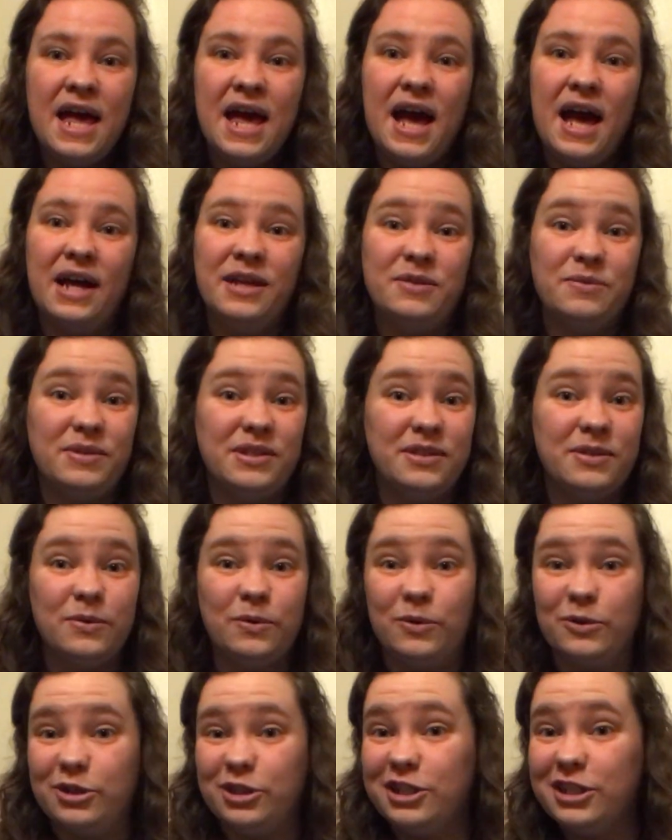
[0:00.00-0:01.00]
and we
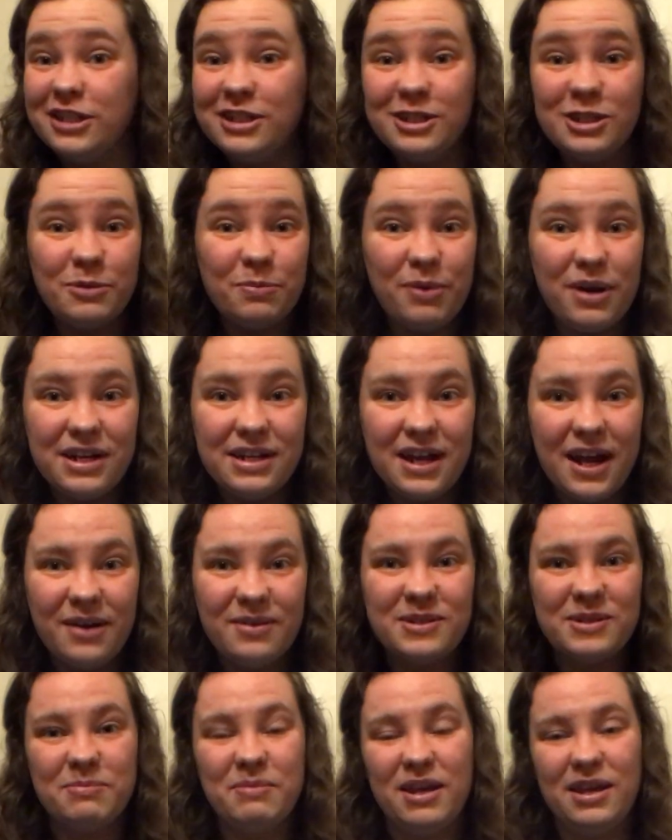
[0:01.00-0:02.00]
saw gingerbread
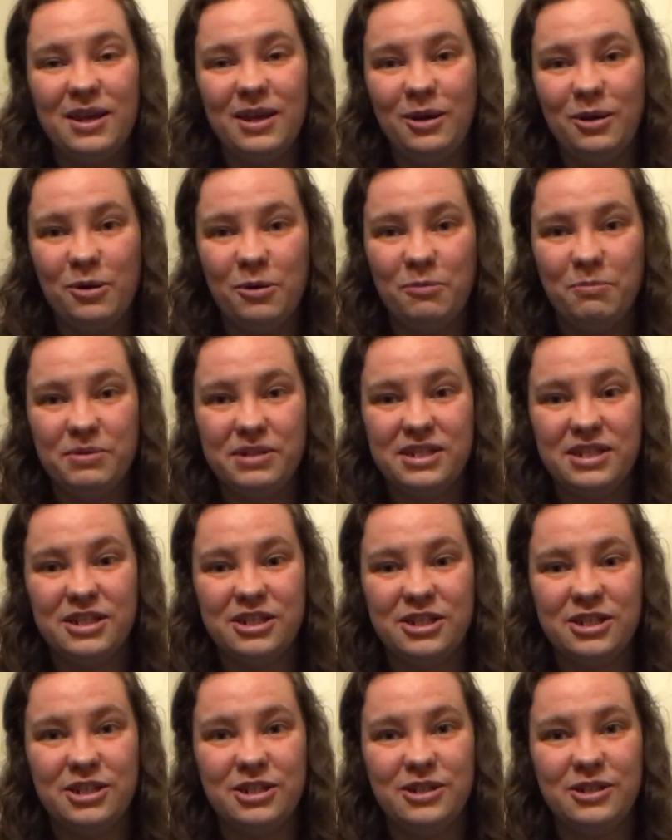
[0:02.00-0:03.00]
house making
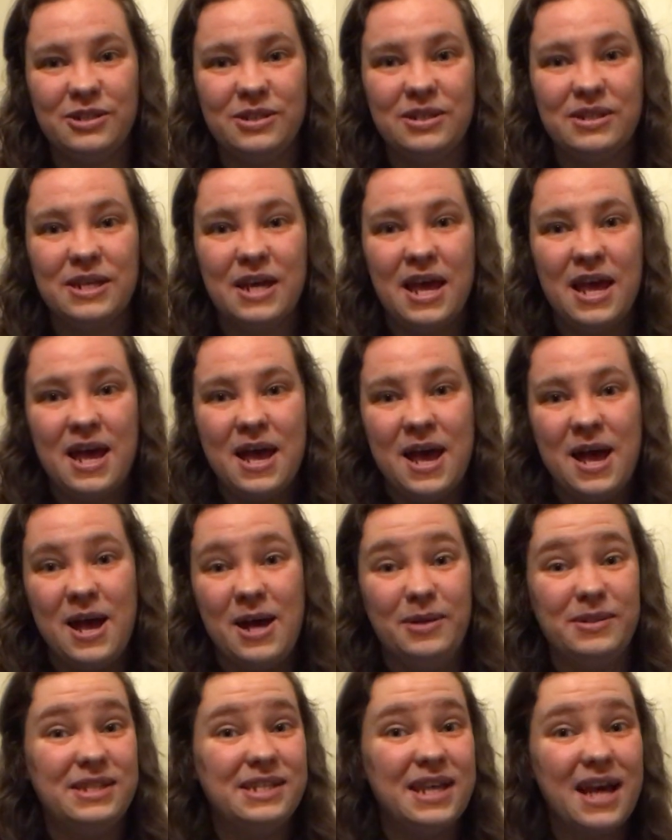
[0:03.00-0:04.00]
competitions,
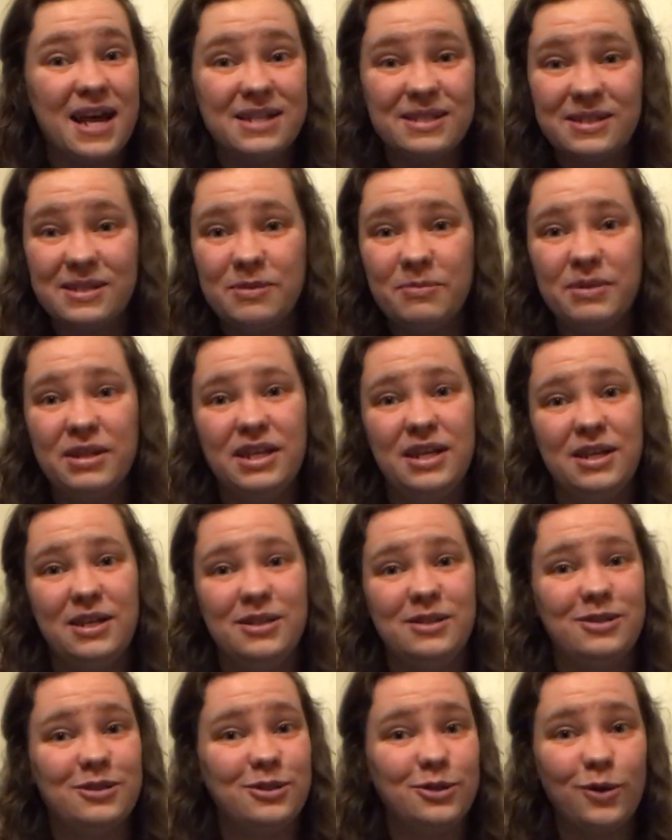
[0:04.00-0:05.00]

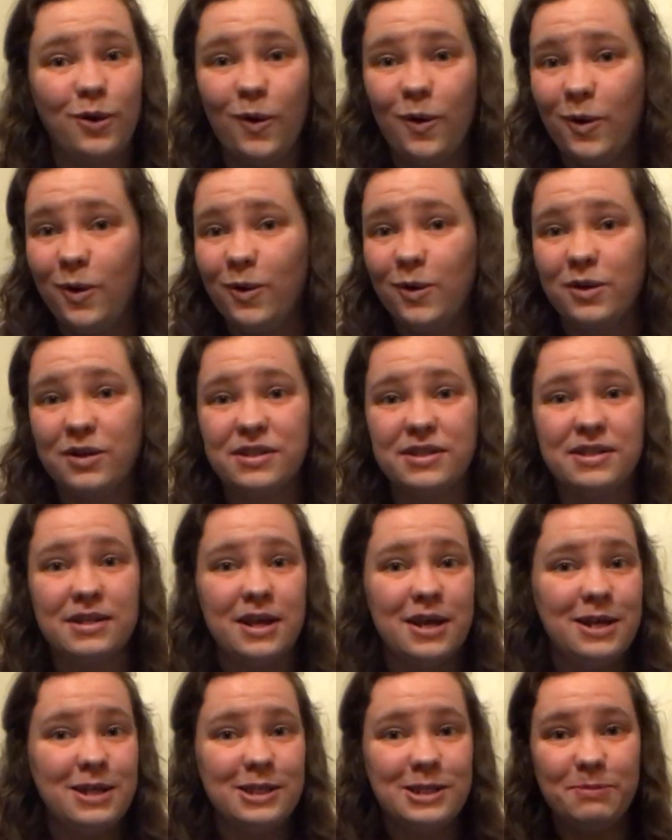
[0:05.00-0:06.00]
testimonies, talks,
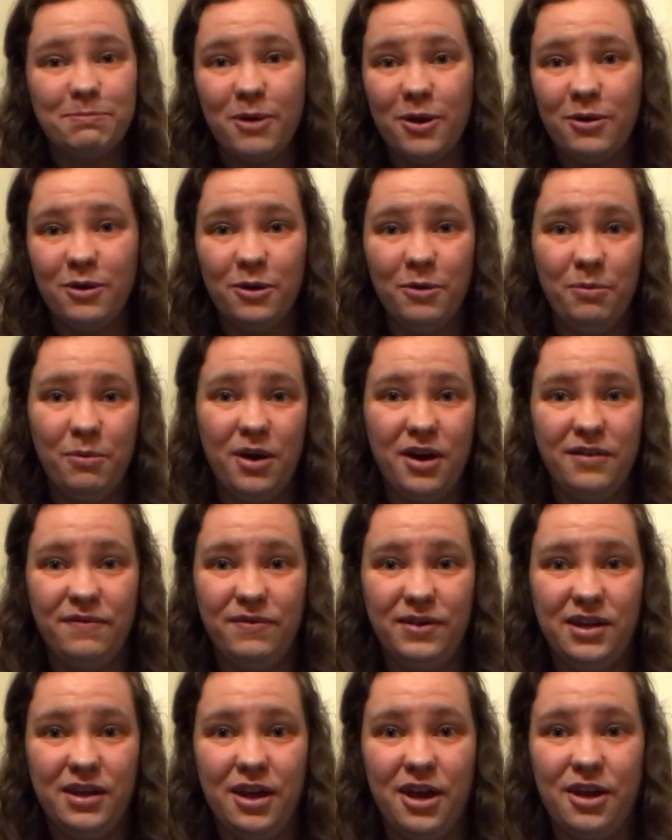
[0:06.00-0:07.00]
spoken word
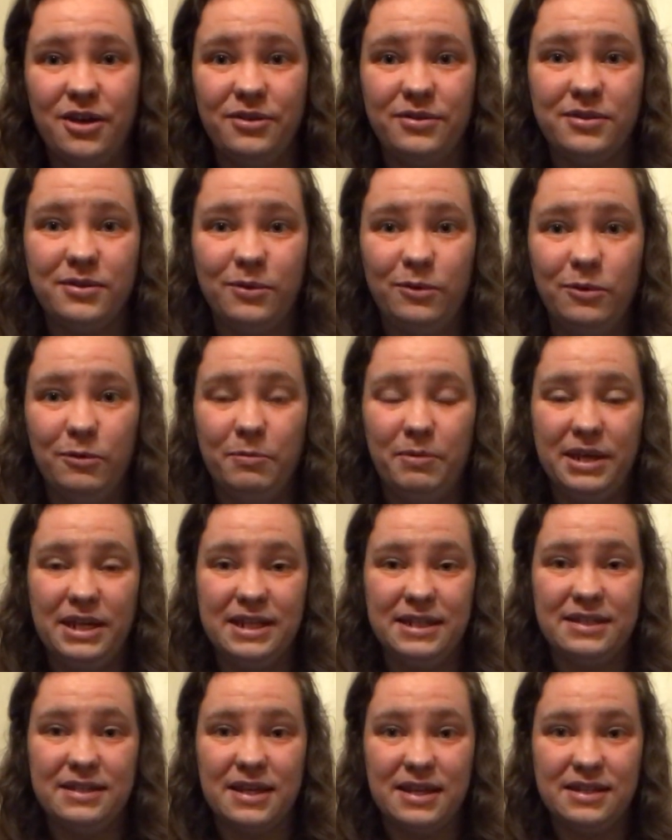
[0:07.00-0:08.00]
videos, all being
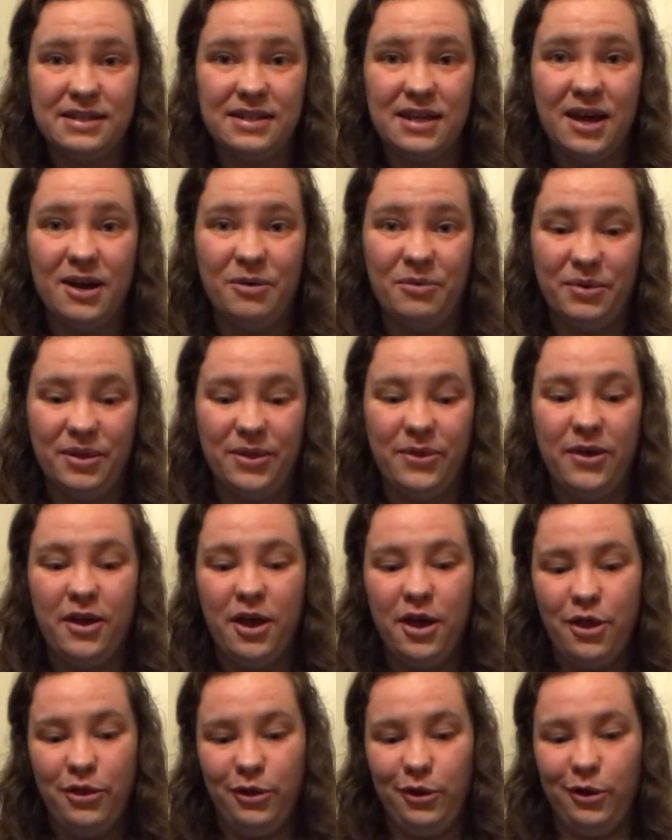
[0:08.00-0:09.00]
sent out with
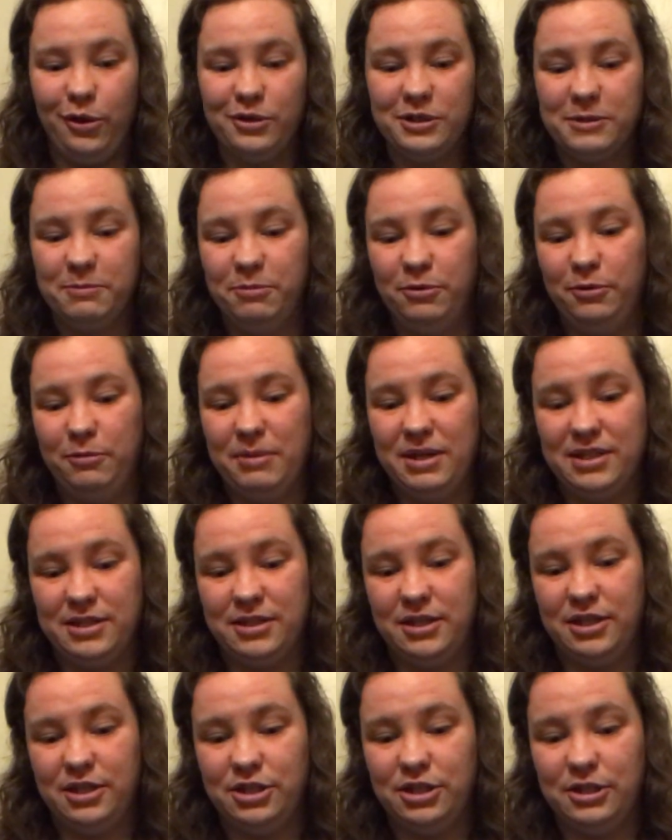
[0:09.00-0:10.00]
the gospel
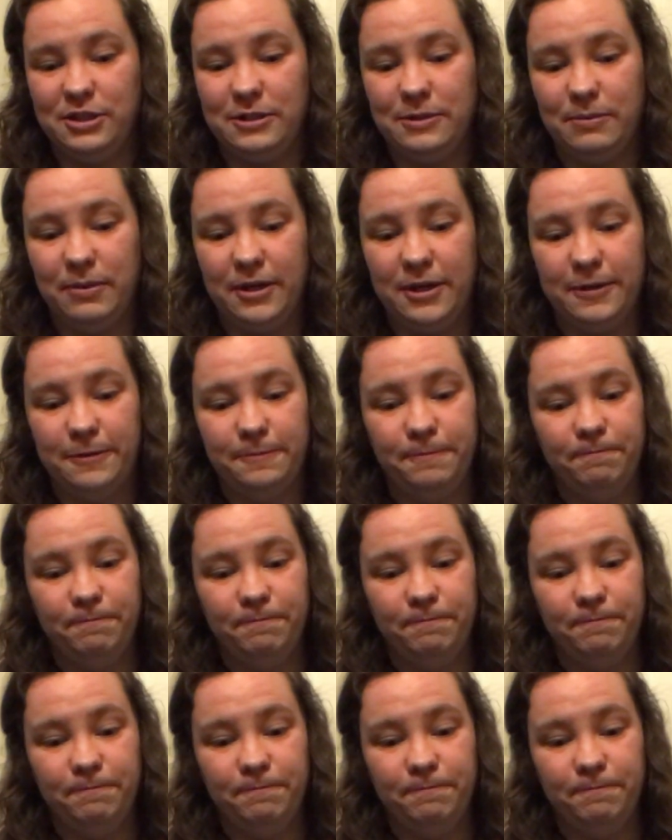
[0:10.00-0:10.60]
message as well.